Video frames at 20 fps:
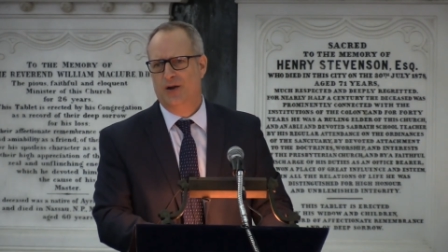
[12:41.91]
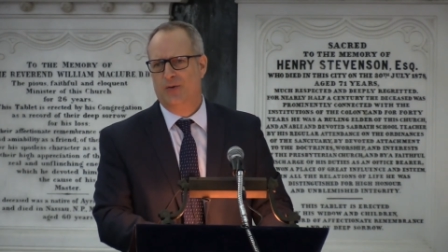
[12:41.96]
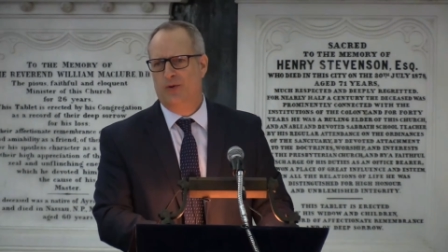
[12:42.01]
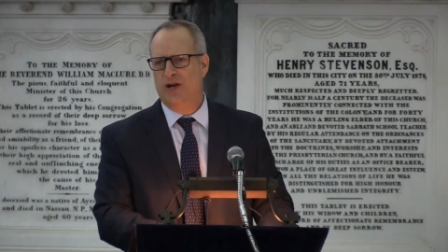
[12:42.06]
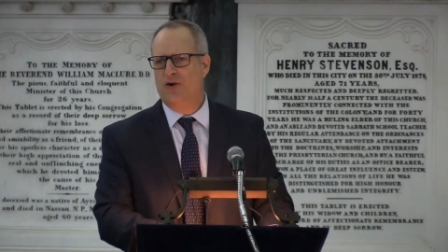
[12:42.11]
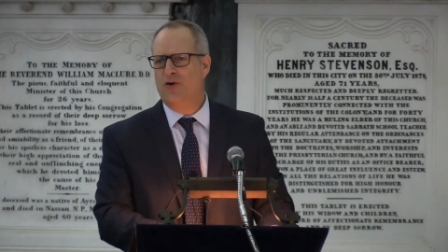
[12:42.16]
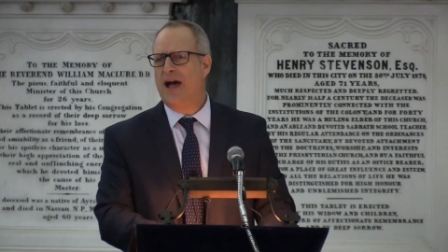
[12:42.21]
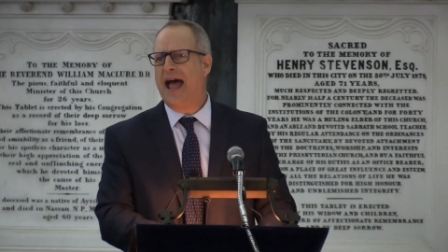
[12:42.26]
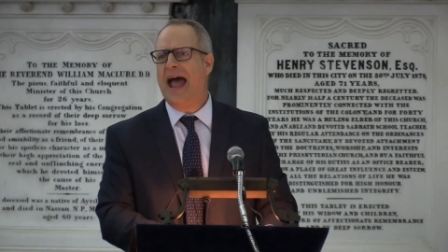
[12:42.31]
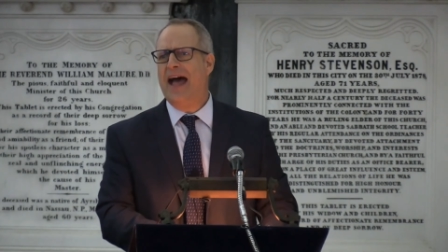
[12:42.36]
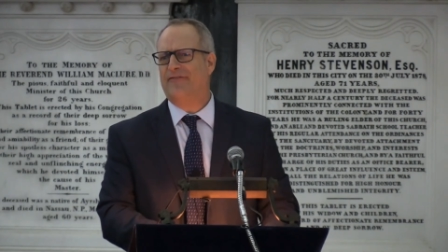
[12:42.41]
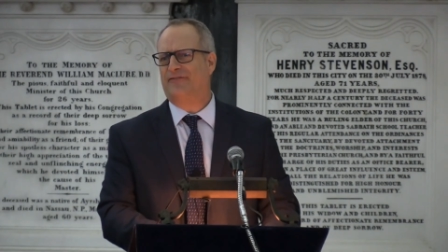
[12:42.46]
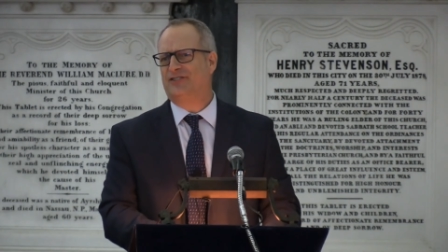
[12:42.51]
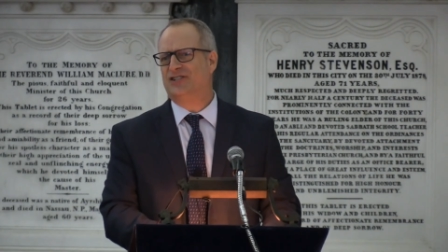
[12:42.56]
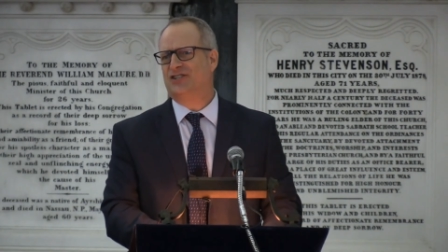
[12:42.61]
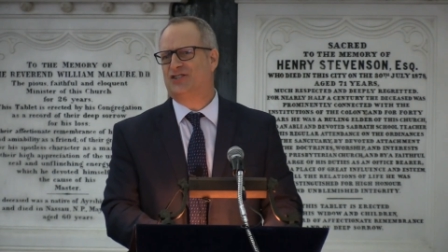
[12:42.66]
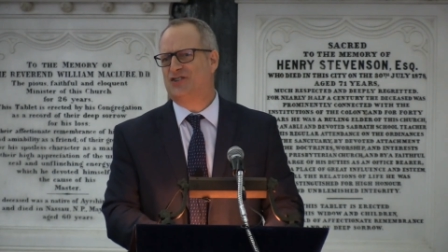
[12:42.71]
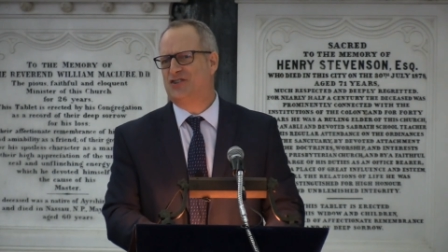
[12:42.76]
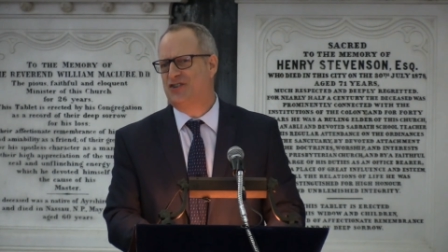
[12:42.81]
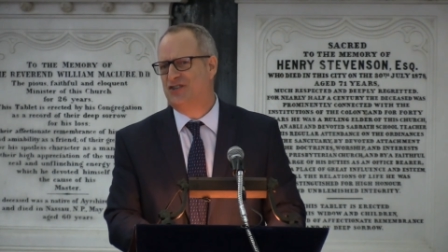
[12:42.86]
We don't have
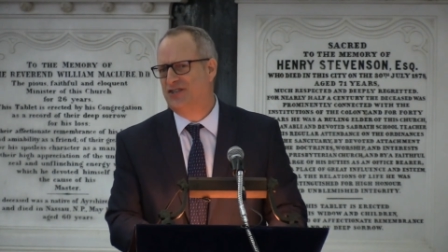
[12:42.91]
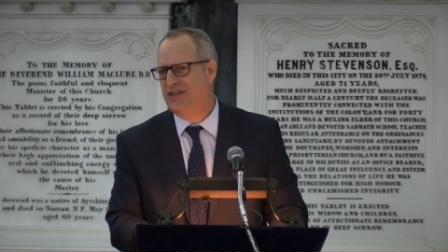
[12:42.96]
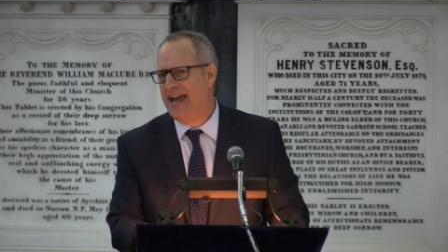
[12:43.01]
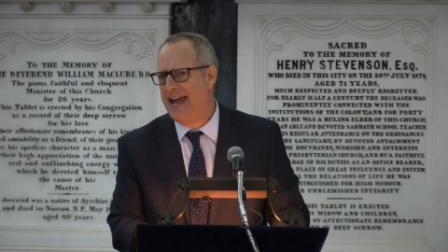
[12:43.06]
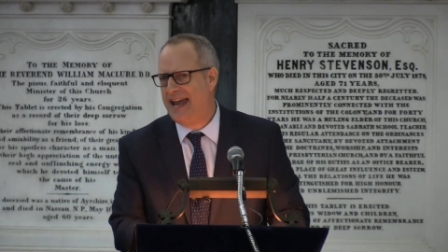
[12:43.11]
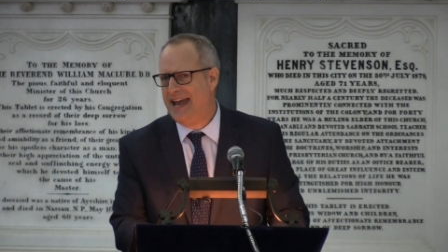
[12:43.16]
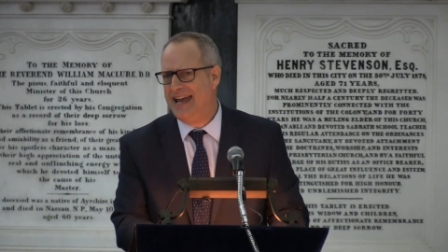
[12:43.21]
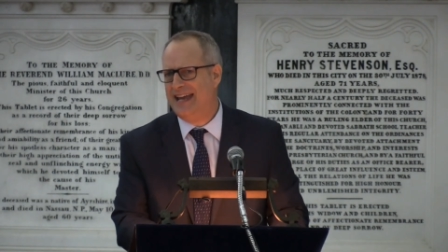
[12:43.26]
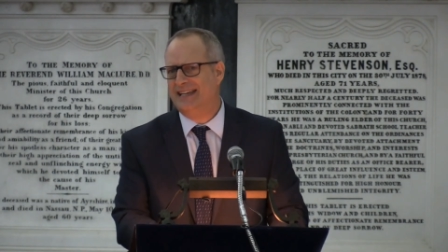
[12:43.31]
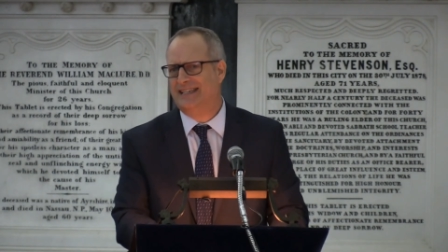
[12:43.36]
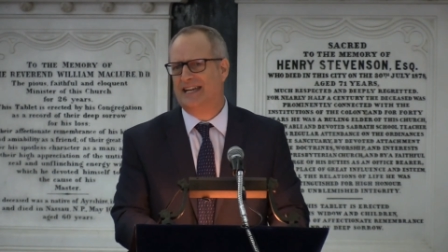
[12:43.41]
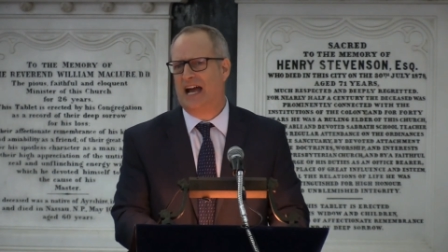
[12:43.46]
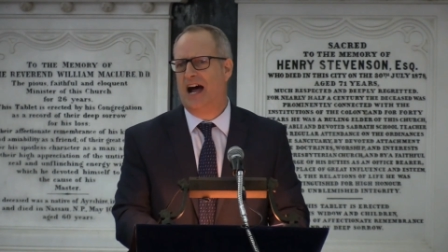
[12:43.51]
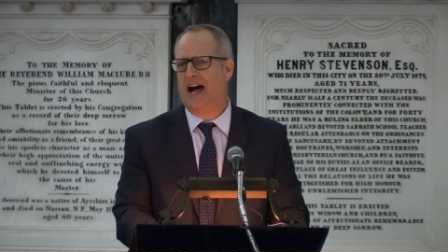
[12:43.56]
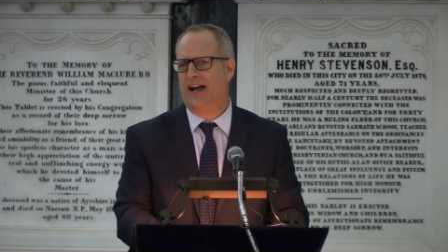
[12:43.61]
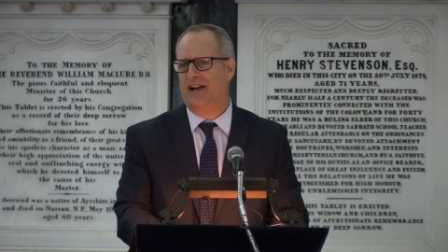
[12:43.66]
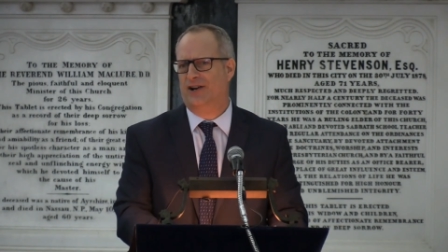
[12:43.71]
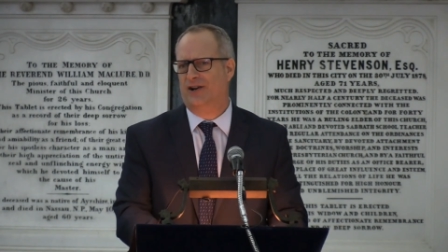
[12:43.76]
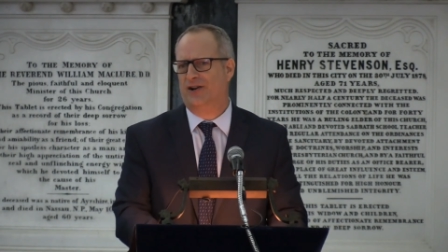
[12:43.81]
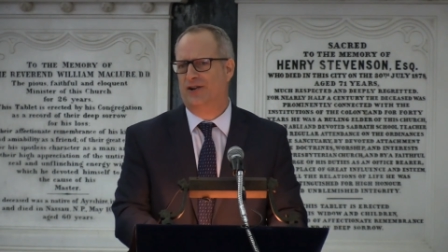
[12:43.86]
to stay
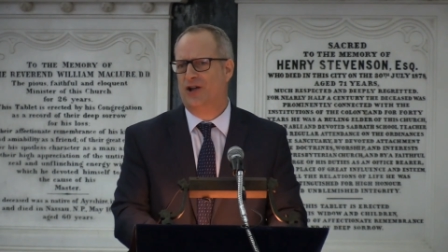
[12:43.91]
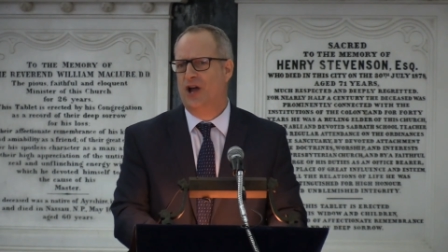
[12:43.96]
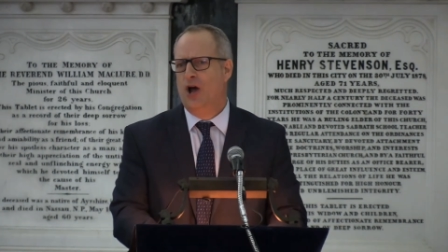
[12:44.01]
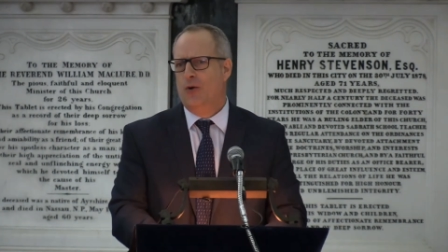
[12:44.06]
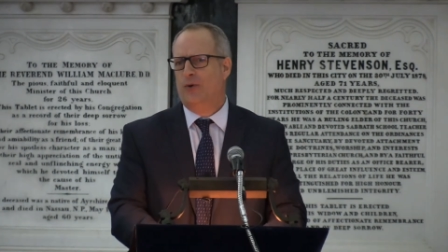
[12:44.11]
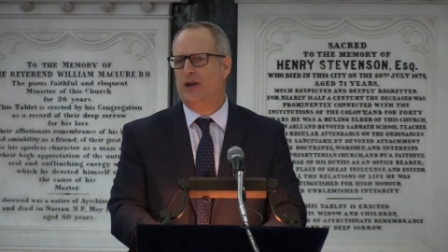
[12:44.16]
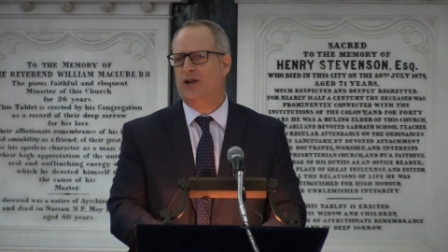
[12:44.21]
tired.